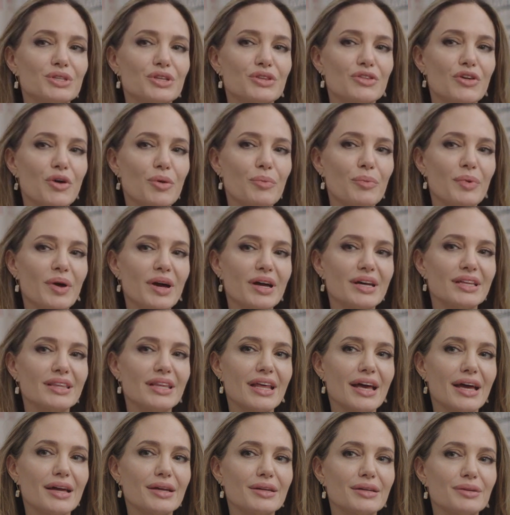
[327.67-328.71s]
thought behind
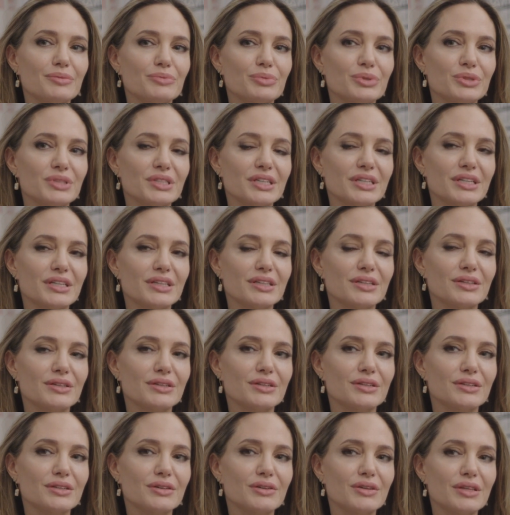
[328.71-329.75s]
that in particular,
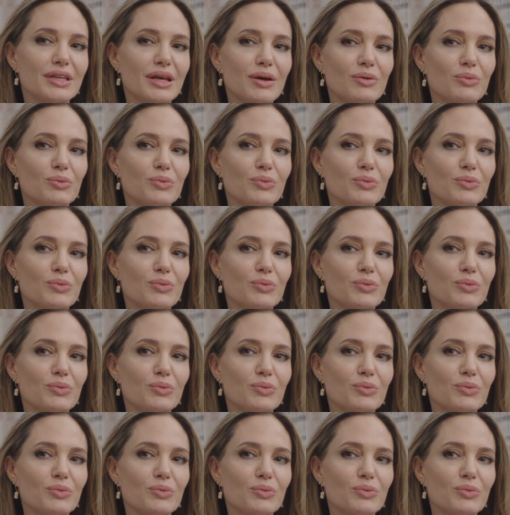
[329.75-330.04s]
and